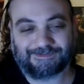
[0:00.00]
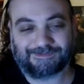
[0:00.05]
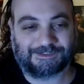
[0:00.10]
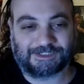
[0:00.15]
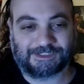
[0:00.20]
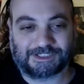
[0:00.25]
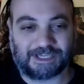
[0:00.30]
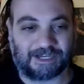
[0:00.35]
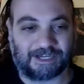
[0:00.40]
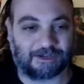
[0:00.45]

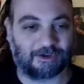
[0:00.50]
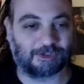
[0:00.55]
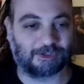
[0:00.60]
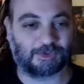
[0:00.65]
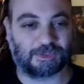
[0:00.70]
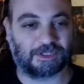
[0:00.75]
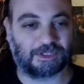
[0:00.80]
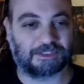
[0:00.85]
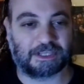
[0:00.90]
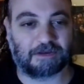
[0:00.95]
just kind of goes
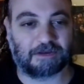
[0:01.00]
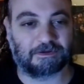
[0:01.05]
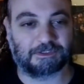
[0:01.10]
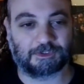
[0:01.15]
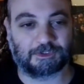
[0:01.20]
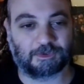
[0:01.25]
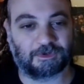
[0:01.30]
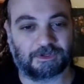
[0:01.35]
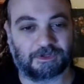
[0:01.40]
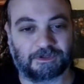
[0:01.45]
with the
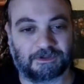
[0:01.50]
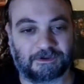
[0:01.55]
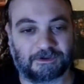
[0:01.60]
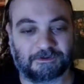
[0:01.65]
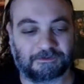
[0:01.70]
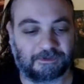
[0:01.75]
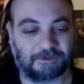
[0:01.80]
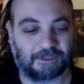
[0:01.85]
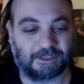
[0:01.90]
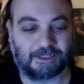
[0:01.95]
territory, you
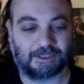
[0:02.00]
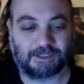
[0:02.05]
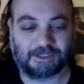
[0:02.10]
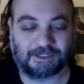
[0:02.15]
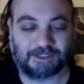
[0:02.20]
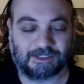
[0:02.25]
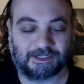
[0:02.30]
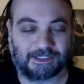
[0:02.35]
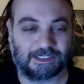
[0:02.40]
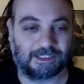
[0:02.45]
know.
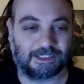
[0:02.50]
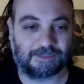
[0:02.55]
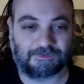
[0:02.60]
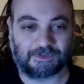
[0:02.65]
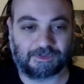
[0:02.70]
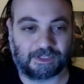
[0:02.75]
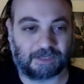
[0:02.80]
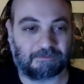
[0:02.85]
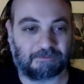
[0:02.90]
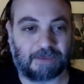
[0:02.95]
If you
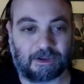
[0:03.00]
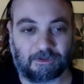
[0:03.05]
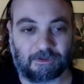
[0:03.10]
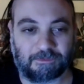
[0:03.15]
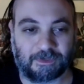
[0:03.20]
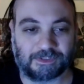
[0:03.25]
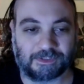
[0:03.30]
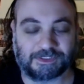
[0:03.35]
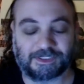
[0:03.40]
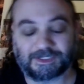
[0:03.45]
like metal
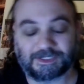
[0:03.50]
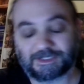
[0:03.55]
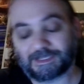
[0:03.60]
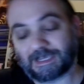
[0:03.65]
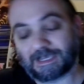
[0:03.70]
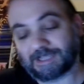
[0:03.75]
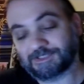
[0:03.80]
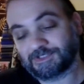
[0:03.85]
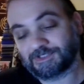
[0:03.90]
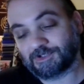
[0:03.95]
music,
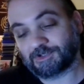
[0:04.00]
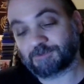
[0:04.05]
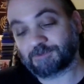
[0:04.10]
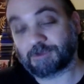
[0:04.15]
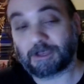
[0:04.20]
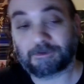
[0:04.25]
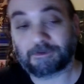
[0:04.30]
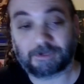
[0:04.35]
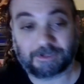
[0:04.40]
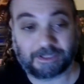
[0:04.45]
odds are you're
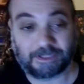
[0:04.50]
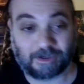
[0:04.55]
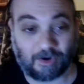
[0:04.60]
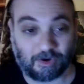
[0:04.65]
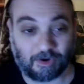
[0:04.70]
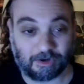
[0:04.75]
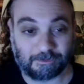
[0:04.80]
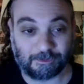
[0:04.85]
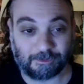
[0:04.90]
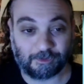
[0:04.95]
probably going to like
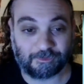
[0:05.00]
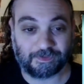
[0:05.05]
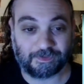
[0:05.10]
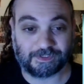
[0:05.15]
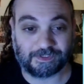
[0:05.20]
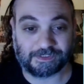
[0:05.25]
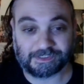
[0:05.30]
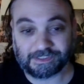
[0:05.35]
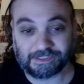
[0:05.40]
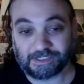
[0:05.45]
horror
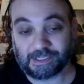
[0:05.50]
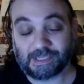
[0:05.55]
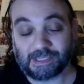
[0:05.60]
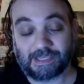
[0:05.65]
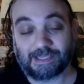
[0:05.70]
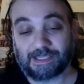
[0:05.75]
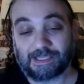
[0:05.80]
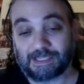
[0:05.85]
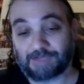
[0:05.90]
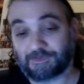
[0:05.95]
movies.
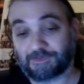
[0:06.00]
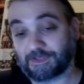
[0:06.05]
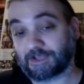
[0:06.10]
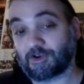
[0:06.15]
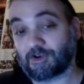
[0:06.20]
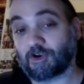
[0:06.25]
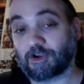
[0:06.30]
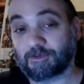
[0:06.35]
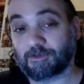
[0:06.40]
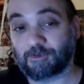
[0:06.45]
If you like
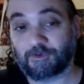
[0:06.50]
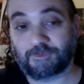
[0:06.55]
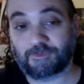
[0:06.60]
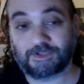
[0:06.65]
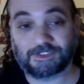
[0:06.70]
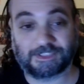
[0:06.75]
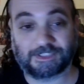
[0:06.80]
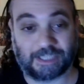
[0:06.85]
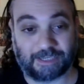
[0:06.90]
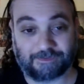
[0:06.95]
horror
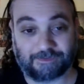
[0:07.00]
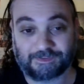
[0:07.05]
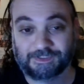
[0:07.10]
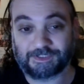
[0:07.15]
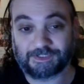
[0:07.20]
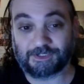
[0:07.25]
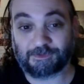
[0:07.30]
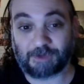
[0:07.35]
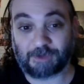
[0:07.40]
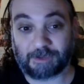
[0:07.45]
movies,
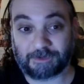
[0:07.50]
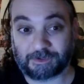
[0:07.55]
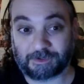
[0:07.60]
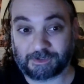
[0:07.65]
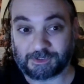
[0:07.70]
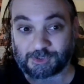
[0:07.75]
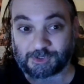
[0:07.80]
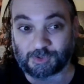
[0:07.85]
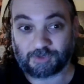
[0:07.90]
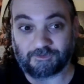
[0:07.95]
obviously you're probably going
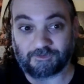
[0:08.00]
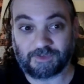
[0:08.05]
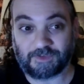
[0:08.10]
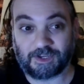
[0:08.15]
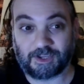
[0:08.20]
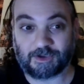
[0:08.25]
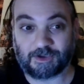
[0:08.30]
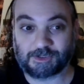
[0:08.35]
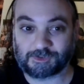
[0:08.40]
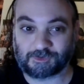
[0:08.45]
to enjoy
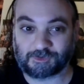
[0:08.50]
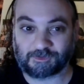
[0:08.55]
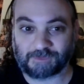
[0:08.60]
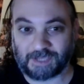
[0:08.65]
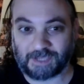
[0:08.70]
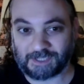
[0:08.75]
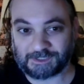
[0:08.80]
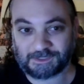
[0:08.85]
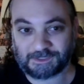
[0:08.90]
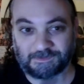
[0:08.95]
videos from
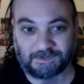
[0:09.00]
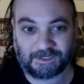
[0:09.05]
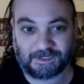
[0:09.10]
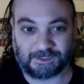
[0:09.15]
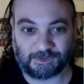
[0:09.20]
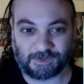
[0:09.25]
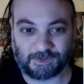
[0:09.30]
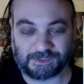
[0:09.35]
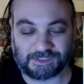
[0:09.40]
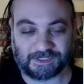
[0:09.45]
ICP
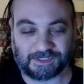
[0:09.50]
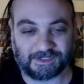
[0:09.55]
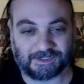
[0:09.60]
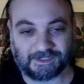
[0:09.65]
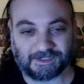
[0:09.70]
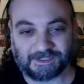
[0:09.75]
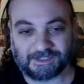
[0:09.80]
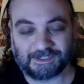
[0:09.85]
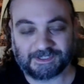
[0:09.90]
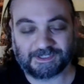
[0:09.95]
and Twiztid.
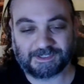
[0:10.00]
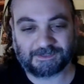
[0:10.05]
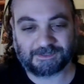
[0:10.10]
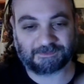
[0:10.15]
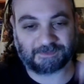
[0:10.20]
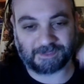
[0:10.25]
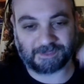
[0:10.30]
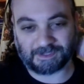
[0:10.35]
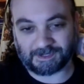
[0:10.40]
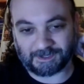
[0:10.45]

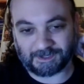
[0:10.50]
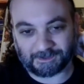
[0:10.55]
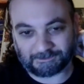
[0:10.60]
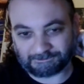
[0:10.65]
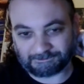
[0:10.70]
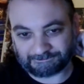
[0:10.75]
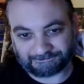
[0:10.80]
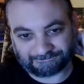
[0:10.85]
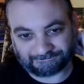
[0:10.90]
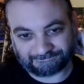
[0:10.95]
But,
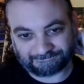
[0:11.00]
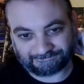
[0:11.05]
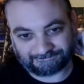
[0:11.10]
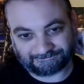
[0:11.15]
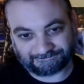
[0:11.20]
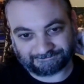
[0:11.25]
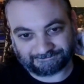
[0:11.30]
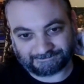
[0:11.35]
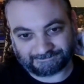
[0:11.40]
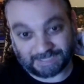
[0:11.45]
um,
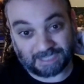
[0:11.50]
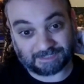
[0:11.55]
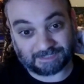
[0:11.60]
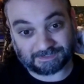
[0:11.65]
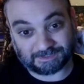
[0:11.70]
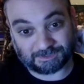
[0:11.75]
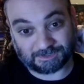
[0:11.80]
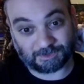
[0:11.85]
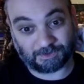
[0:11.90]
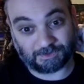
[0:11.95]
yeah, this
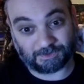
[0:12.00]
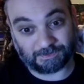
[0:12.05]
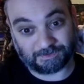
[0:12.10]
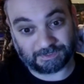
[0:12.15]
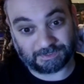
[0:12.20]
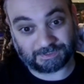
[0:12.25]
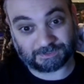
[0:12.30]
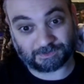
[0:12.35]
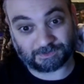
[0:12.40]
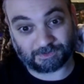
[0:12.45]
is cool.
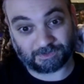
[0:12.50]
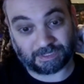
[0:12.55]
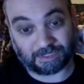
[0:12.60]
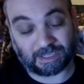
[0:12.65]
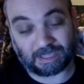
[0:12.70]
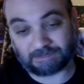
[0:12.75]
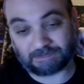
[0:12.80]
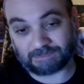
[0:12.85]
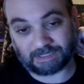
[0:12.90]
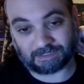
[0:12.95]
This is cool. I,
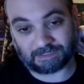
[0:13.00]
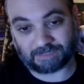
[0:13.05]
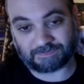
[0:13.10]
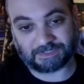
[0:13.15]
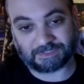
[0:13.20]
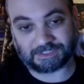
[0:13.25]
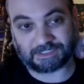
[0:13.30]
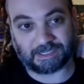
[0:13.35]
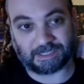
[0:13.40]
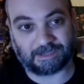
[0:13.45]
I love
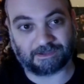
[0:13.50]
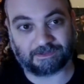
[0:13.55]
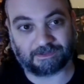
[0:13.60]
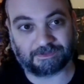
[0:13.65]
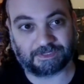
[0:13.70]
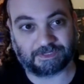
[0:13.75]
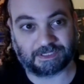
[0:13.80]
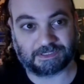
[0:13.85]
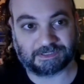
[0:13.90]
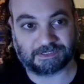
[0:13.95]
the style. I
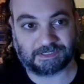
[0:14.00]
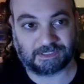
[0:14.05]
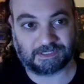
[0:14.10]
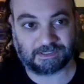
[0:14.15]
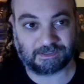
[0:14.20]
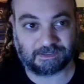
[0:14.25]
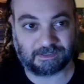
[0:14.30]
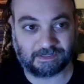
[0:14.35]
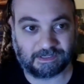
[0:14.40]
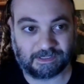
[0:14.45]
think it's, uh,